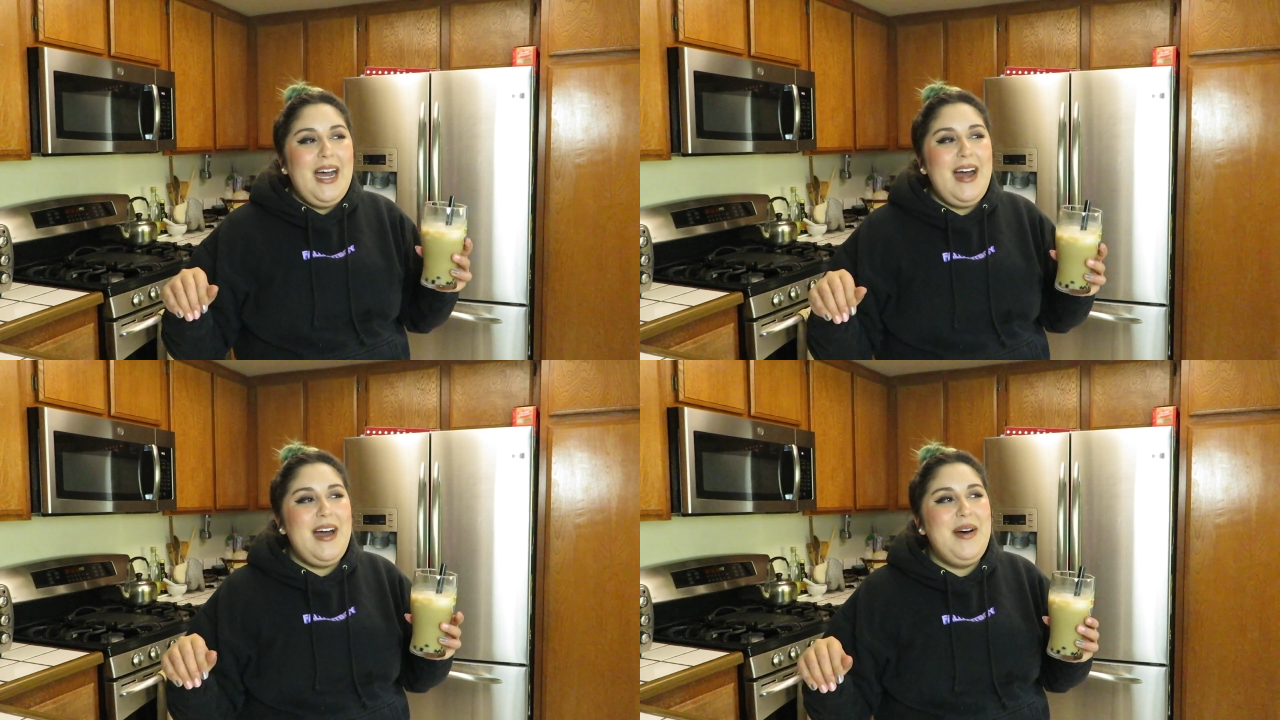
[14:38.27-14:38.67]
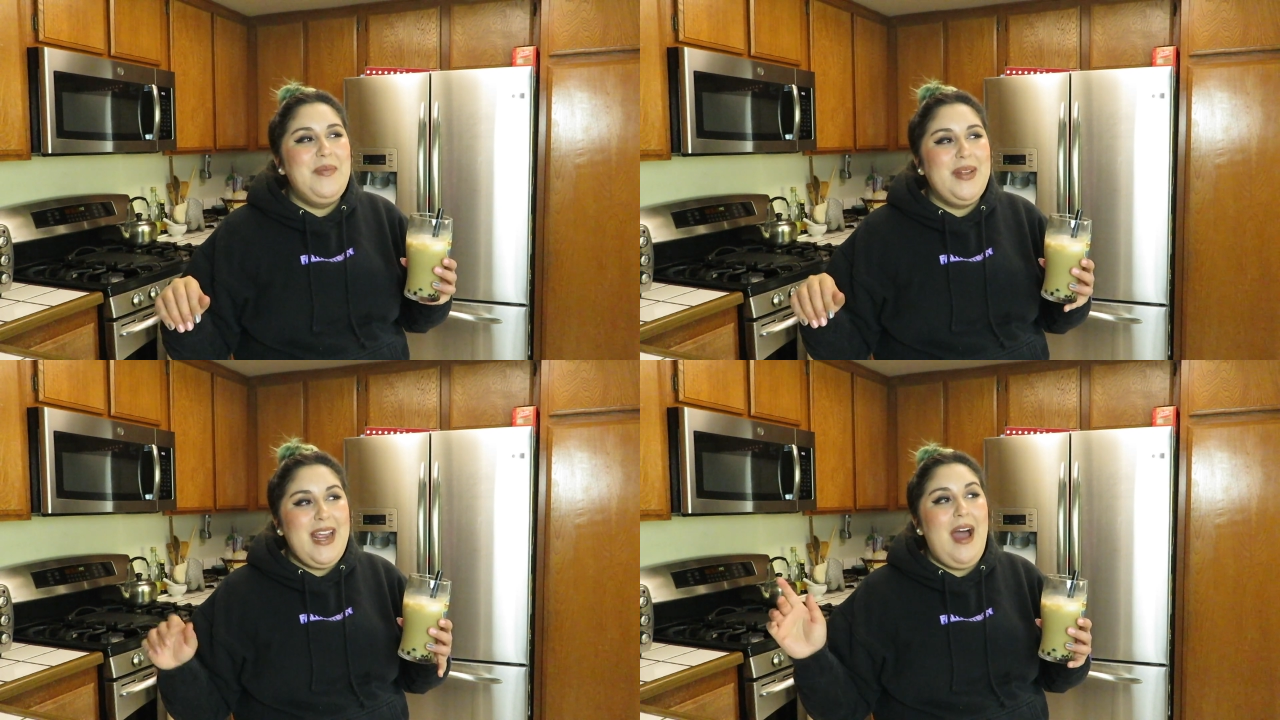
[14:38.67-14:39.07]

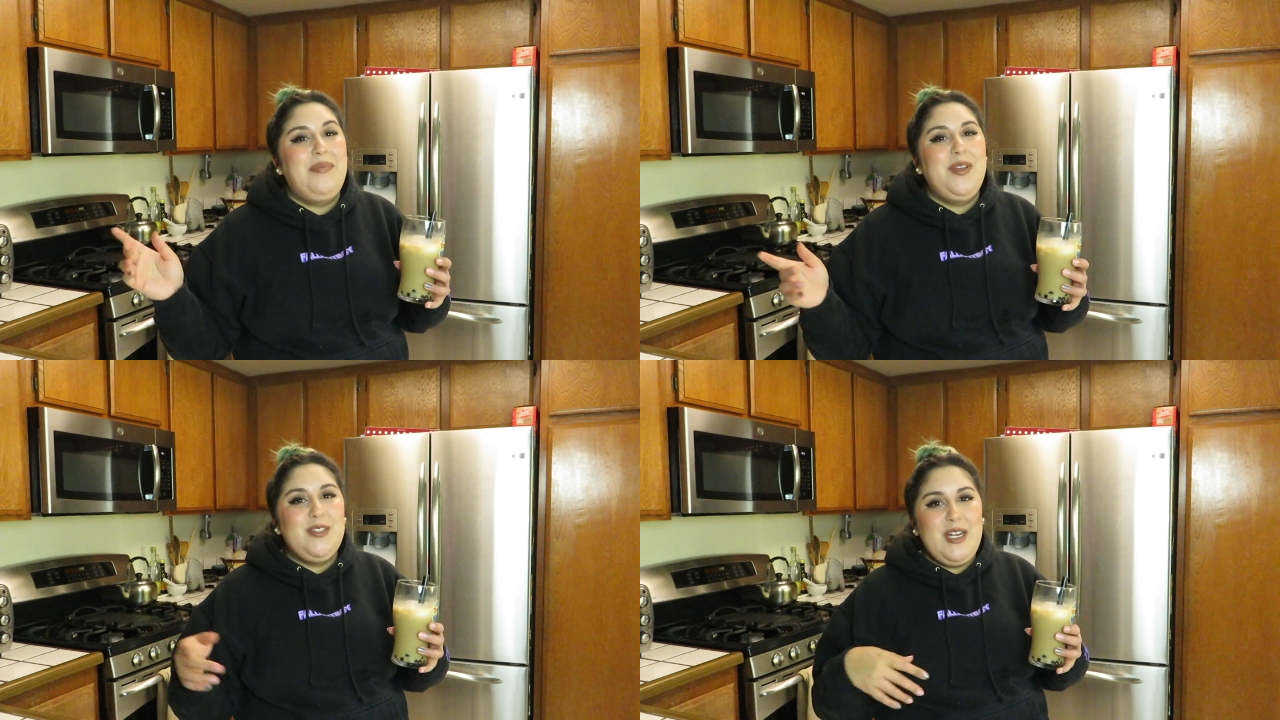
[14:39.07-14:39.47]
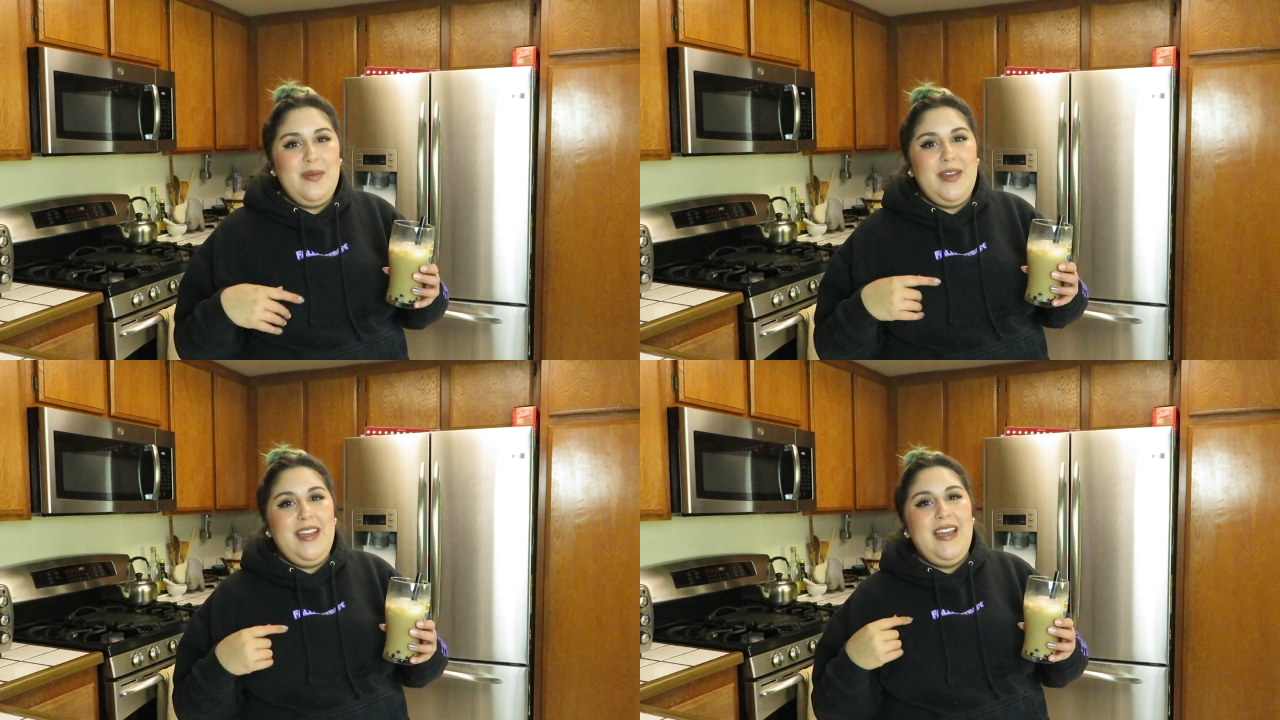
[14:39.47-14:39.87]
But yeah, there's gonna
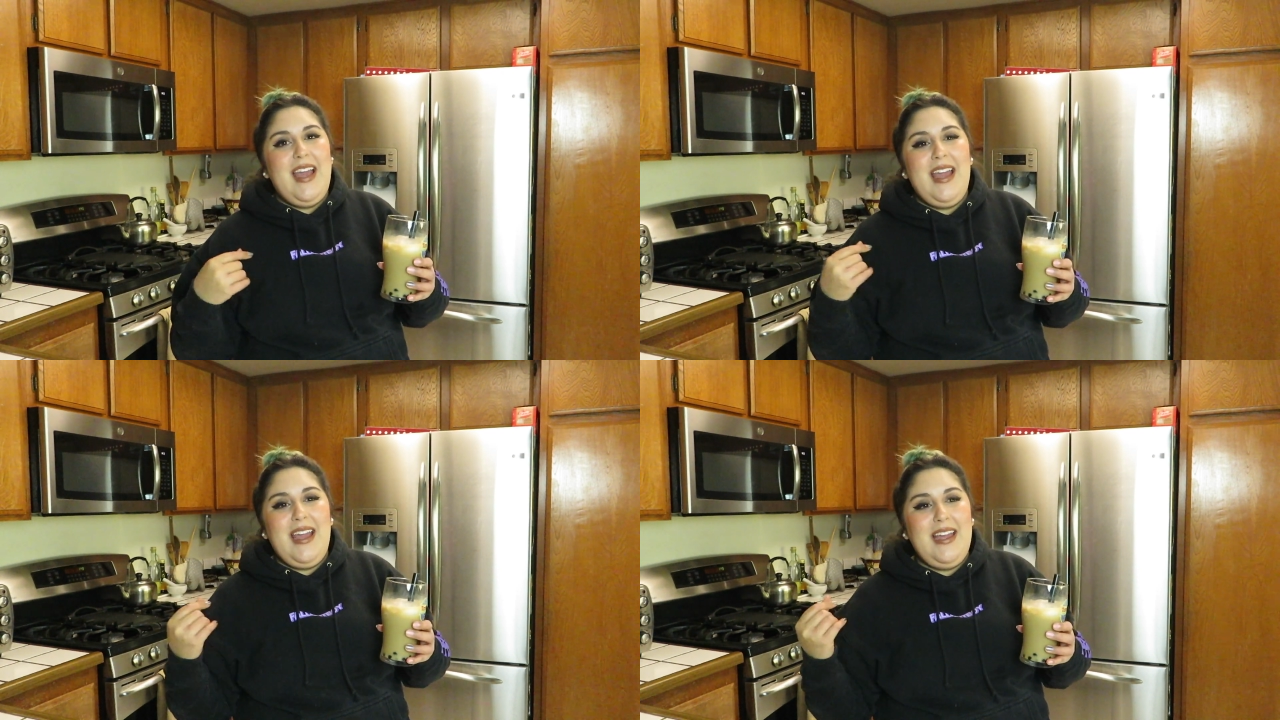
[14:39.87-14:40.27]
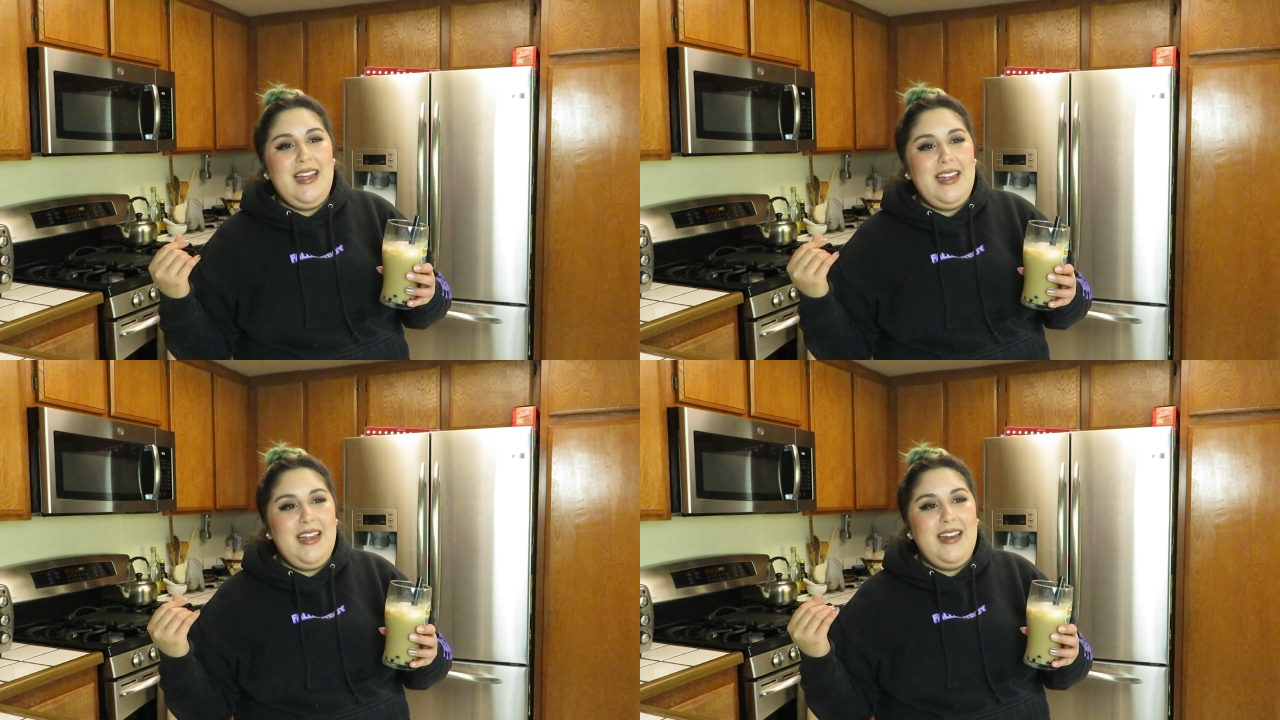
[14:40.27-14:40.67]
be
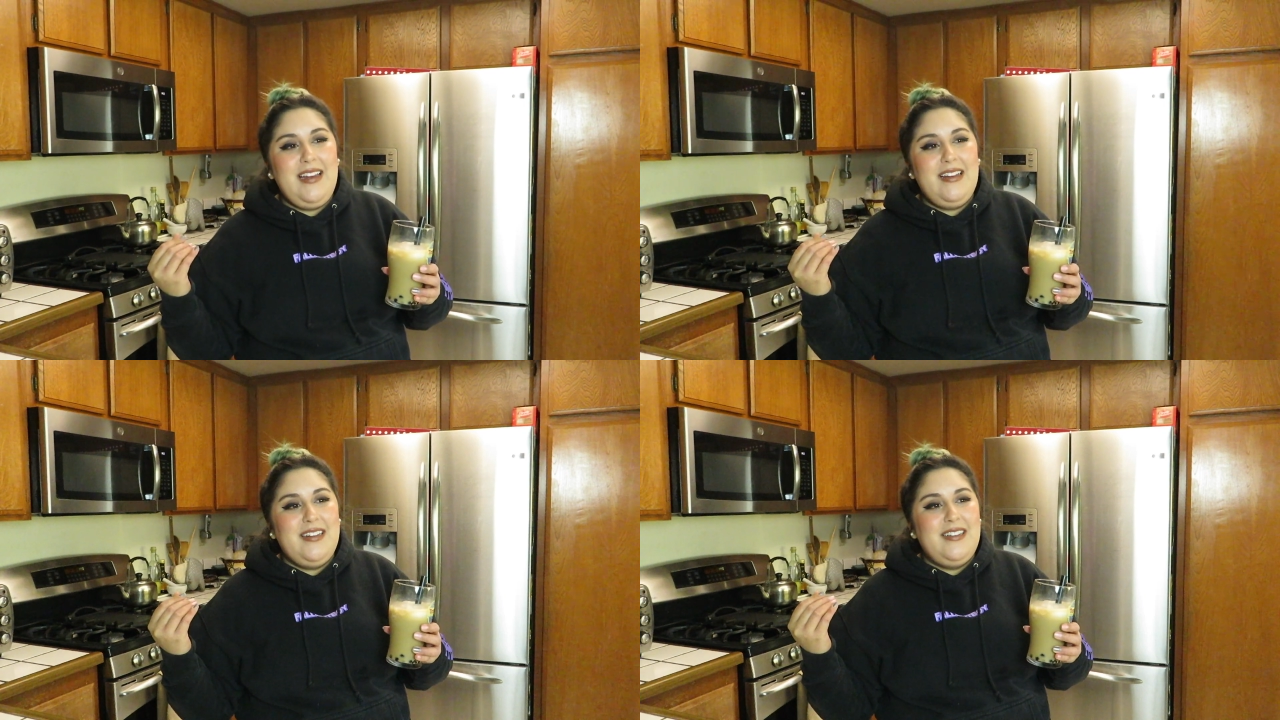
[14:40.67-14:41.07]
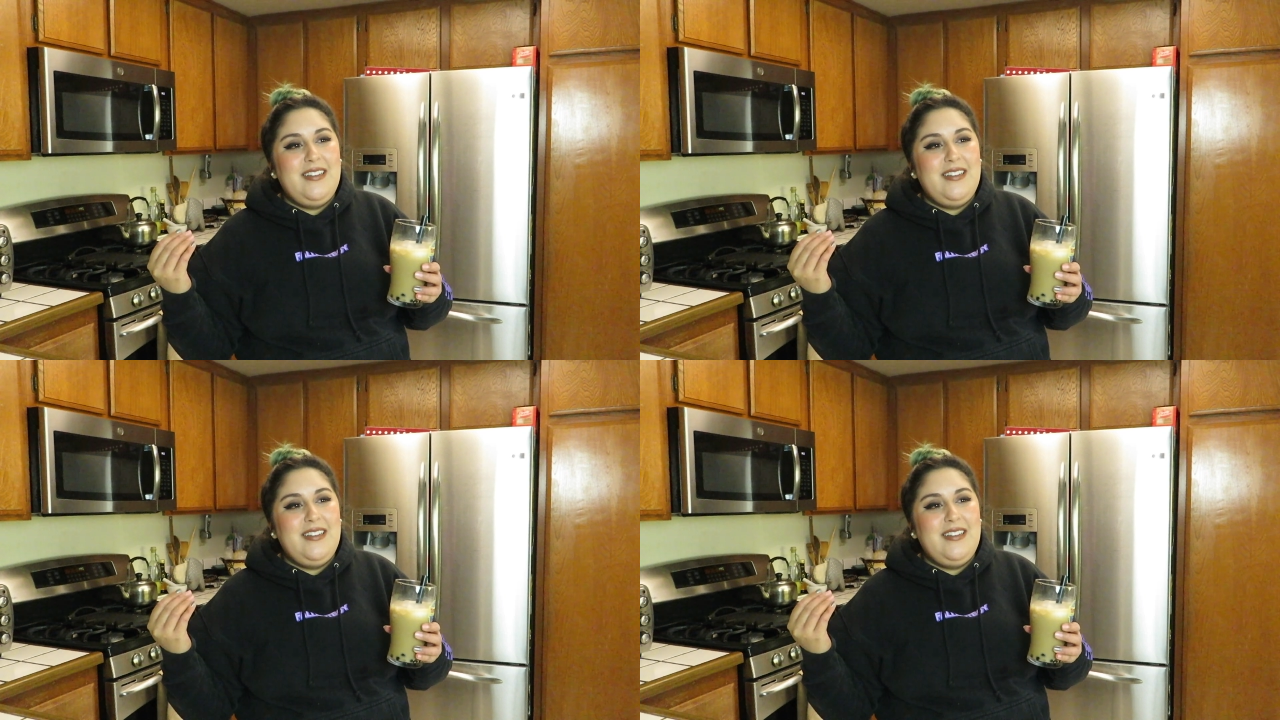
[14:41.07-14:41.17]
a